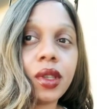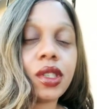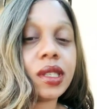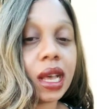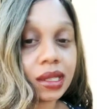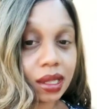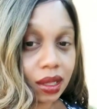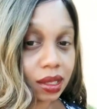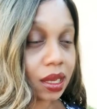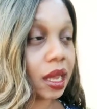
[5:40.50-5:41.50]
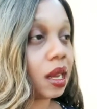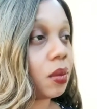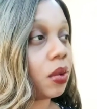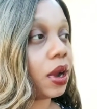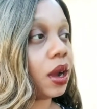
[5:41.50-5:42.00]
just constantly staying
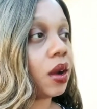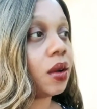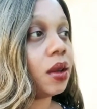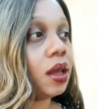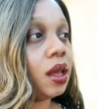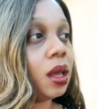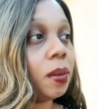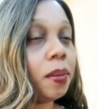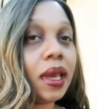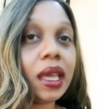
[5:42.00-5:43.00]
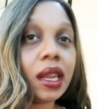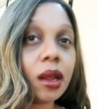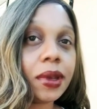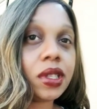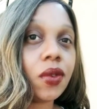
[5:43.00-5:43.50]
in prayer, being
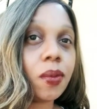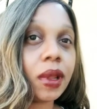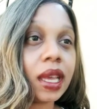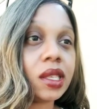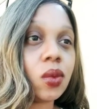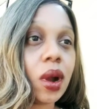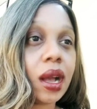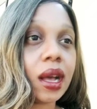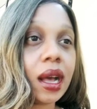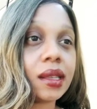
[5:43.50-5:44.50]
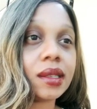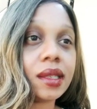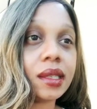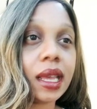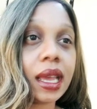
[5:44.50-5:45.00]
in a peaceful place where I could
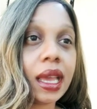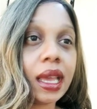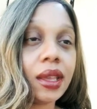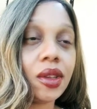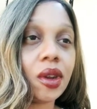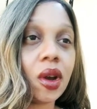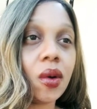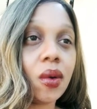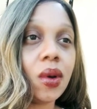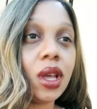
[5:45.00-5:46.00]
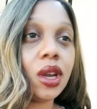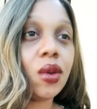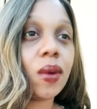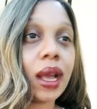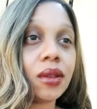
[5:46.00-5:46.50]
constantly stay,
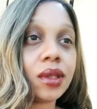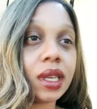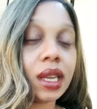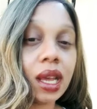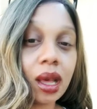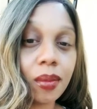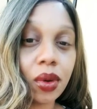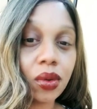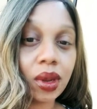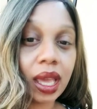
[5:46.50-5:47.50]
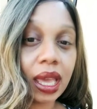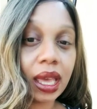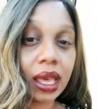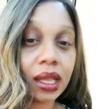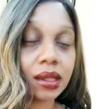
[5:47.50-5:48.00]
grounded, humbled,
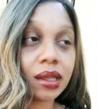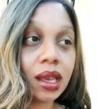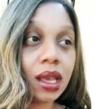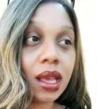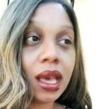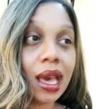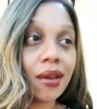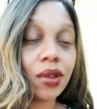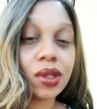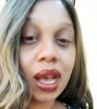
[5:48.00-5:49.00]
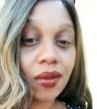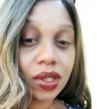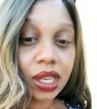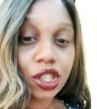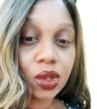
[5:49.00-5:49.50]
and have those
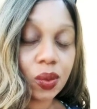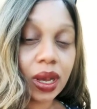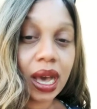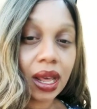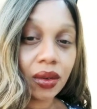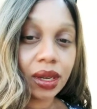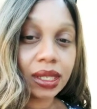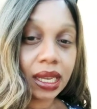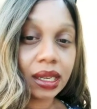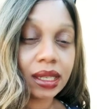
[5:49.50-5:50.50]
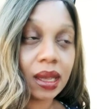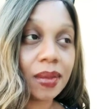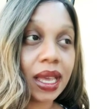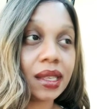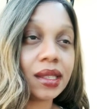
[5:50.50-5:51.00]
conversations with God on a day-to-day
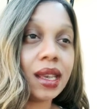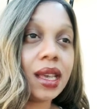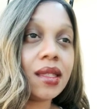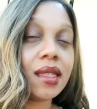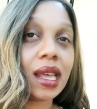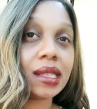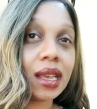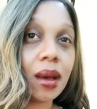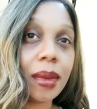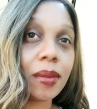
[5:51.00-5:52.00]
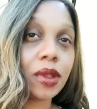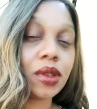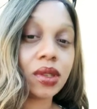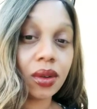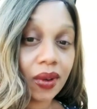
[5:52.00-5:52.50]
basis. That is how I'm able
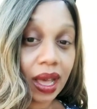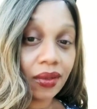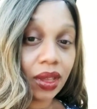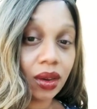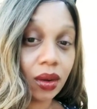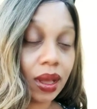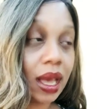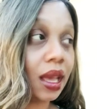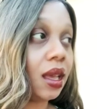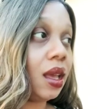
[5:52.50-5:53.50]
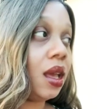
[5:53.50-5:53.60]
to survive it, okay?